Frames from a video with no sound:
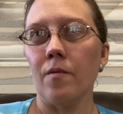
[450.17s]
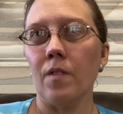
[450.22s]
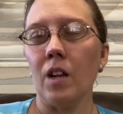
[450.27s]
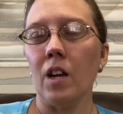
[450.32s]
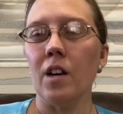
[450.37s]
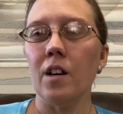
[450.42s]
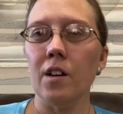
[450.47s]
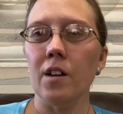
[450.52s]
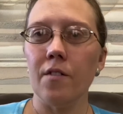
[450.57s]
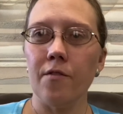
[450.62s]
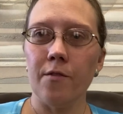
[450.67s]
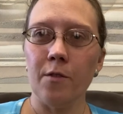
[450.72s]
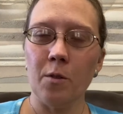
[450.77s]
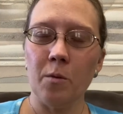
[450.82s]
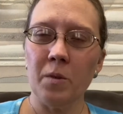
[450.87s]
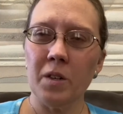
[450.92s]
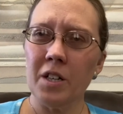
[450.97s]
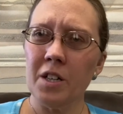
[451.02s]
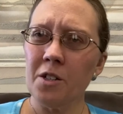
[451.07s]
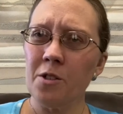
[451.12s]
And if no
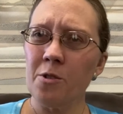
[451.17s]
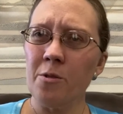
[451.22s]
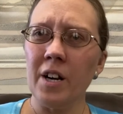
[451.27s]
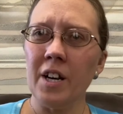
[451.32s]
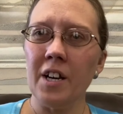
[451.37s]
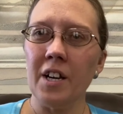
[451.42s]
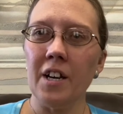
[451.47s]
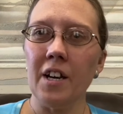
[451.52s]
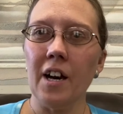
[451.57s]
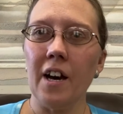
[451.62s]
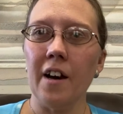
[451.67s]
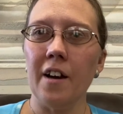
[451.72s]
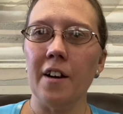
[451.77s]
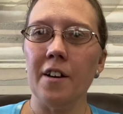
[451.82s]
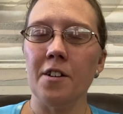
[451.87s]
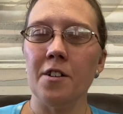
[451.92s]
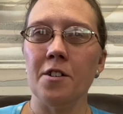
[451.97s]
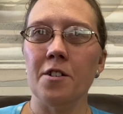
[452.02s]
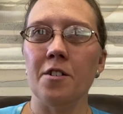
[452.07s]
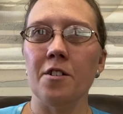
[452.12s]
one is ready
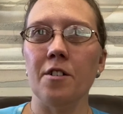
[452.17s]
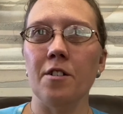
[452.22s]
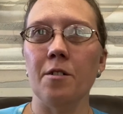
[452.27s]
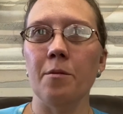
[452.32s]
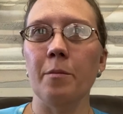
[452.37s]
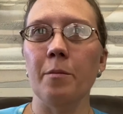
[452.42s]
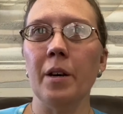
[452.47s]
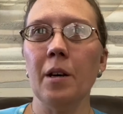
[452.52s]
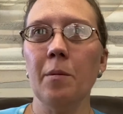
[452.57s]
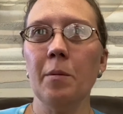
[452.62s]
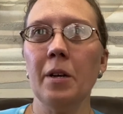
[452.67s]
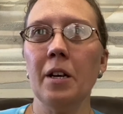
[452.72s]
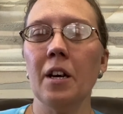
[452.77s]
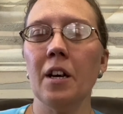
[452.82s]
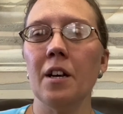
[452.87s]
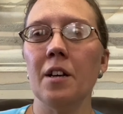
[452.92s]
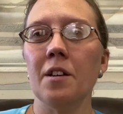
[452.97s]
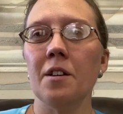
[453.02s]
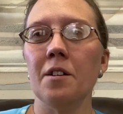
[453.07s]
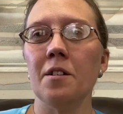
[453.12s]
yet, you may
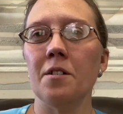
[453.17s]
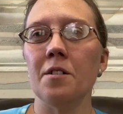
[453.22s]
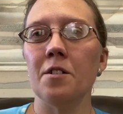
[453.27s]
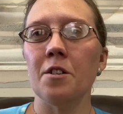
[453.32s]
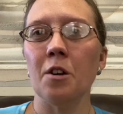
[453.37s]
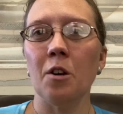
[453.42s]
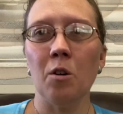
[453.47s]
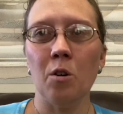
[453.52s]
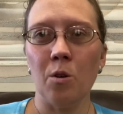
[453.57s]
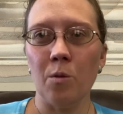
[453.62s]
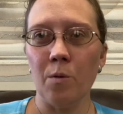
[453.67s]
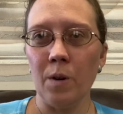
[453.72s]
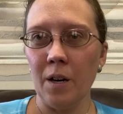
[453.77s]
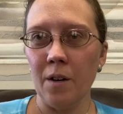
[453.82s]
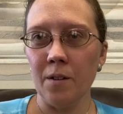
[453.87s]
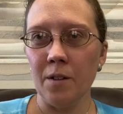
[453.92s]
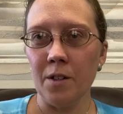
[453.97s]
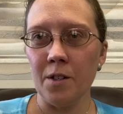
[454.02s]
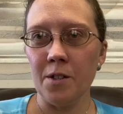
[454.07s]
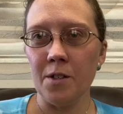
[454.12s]
begin to go
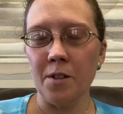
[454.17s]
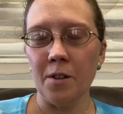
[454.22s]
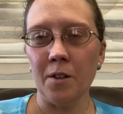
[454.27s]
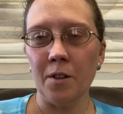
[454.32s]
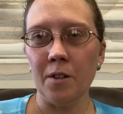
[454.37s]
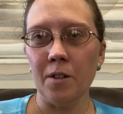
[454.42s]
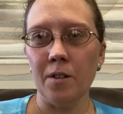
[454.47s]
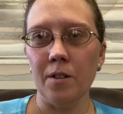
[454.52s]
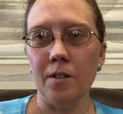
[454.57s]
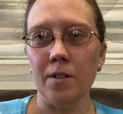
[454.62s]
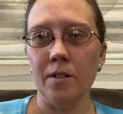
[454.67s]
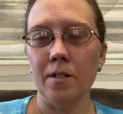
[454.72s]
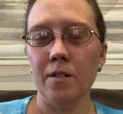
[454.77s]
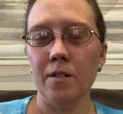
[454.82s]
around the circle